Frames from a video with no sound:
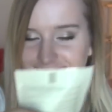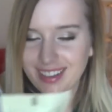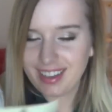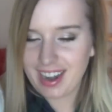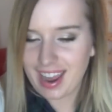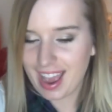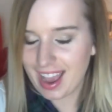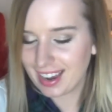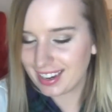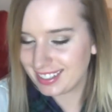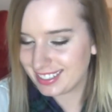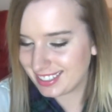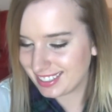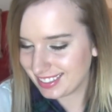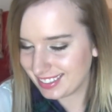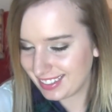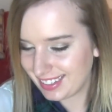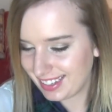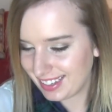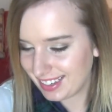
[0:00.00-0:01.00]

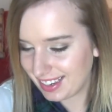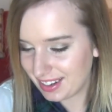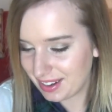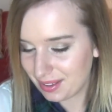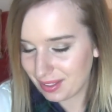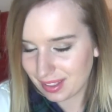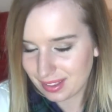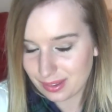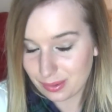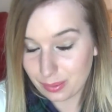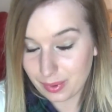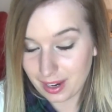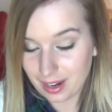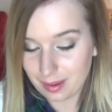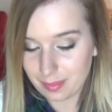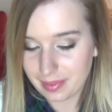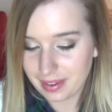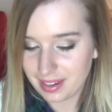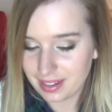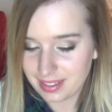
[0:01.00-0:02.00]
actually. I know that's
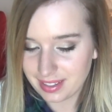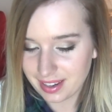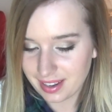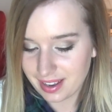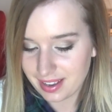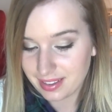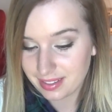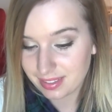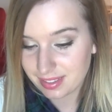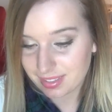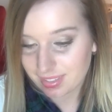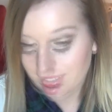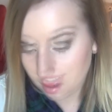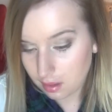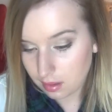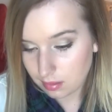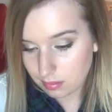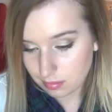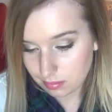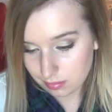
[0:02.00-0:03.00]
weird, but it does.
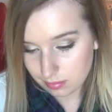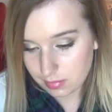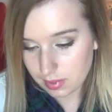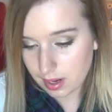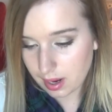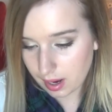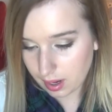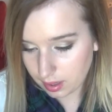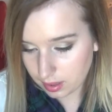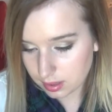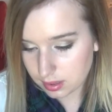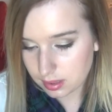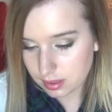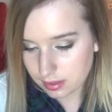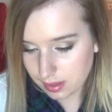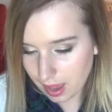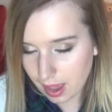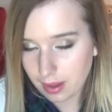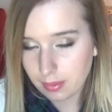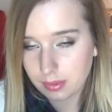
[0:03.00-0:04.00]

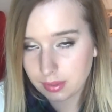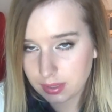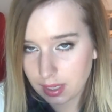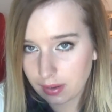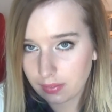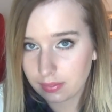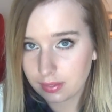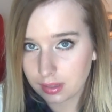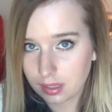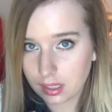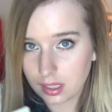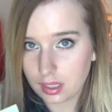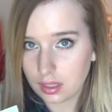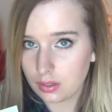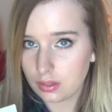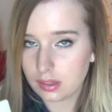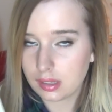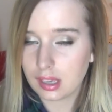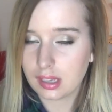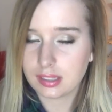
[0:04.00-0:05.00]
Nice. I will definitely
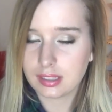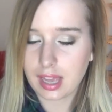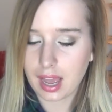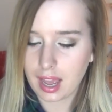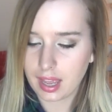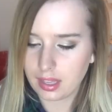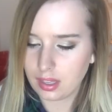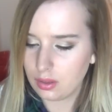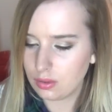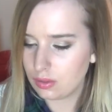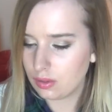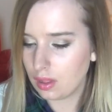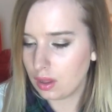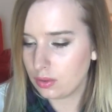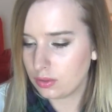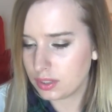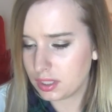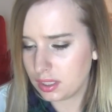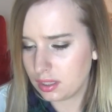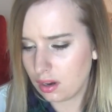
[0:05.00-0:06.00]
use this. I use
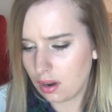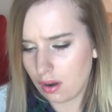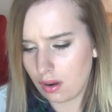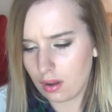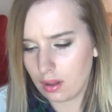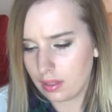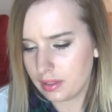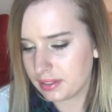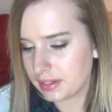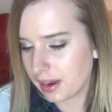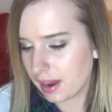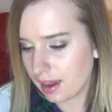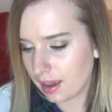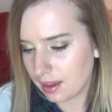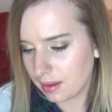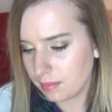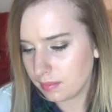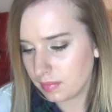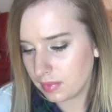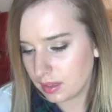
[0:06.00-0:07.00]
lotion all the
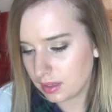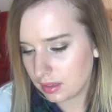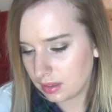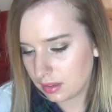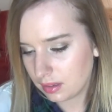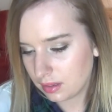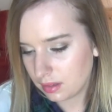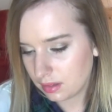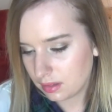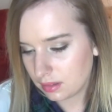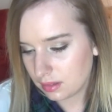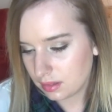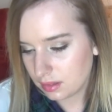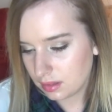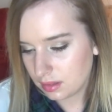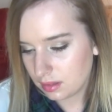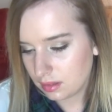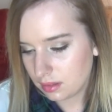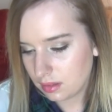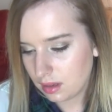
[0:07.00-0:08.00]
time.
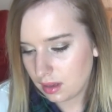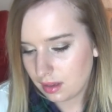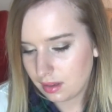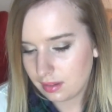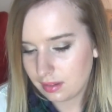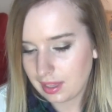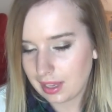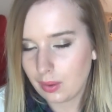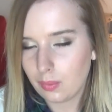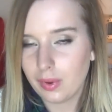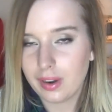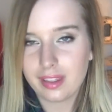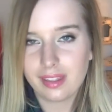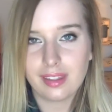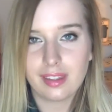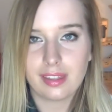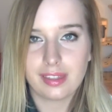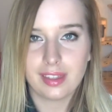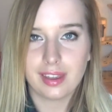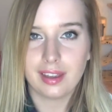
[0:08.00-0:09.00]
It's like one of
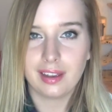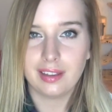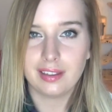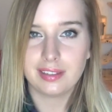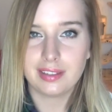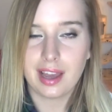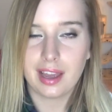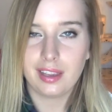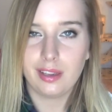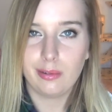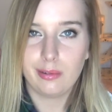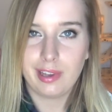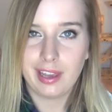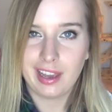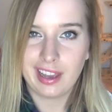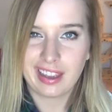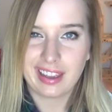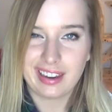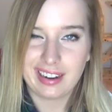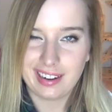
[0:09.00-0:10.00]
the things that you
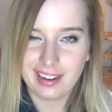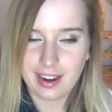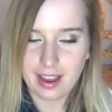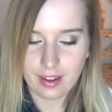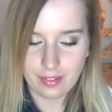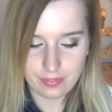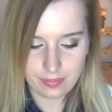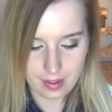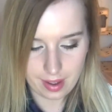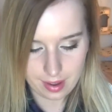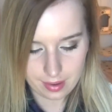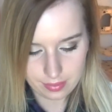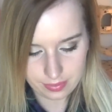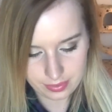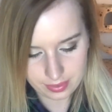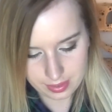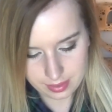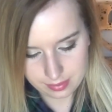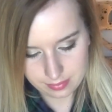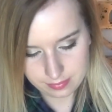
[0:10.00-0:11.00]
can't get enough
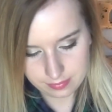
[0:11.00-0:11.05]
of.